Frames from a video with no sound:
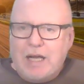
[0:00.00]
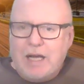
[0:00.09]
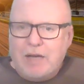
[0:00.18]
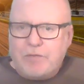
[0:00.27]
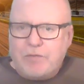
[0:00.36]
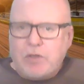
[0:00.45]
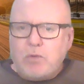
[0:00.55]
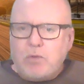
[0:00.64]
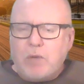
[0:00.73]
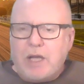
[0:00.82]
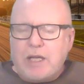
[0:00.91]
a
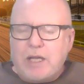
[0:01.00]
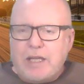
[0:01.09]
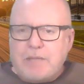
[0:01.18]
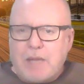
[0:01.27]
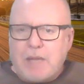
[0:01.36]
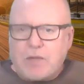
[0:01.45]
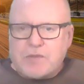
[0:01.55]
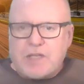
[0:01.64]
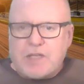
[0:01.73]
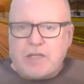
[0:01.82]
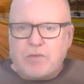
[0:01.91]
few emails
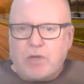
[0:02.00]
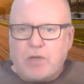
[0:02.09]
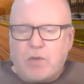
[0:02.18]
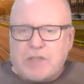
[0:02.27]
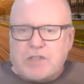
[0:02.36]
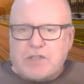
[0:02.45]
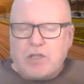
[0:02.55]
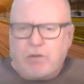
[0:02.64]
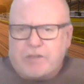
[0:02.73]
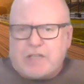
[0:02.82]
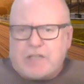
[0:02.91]
in and requests to the
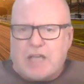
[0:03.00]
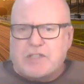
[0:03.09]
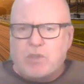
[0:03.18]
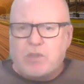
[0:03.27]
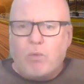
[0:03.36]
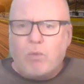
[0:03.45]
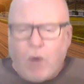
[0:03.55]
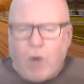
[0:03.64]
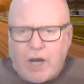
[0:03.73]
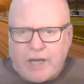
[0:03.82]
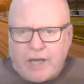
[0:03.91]
office as to
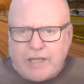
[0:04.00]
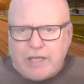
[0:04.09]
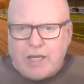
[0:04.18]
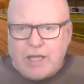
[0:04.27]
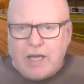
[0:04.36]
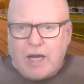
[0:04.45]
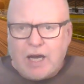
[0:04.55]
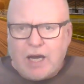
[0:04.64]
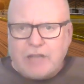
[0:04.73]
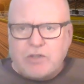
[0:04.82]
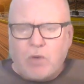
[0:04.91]
why
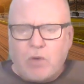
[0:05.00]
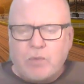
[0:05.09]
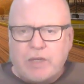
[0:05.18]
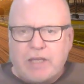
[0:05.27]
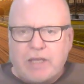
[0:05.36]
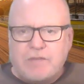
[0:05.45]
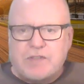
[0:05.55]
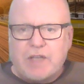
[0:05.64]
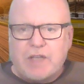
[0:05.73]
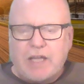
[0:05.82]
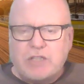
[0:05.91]
I don't give
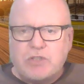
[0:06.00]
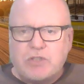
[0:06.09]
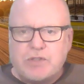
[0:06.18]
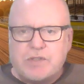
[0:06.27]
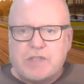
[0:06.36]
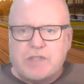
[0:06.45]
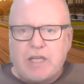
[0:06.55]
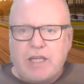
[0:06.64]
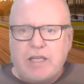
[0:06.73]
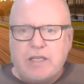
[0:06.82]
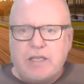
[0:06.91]
selections
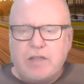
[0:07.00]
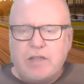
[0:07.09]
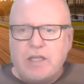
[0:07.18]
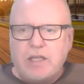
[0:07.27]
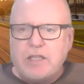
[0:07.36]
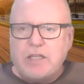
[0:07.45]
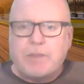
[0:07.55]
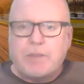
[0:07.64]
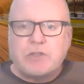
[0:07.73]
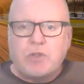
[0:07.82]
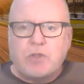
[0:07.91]
in the
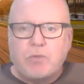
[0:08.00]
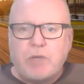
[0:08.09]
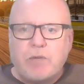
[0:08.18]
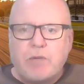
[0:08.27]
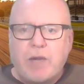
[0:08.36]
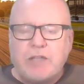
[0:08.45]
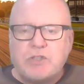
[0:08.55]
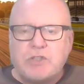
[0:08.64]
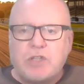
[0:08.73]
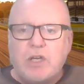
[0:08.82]
special rearranged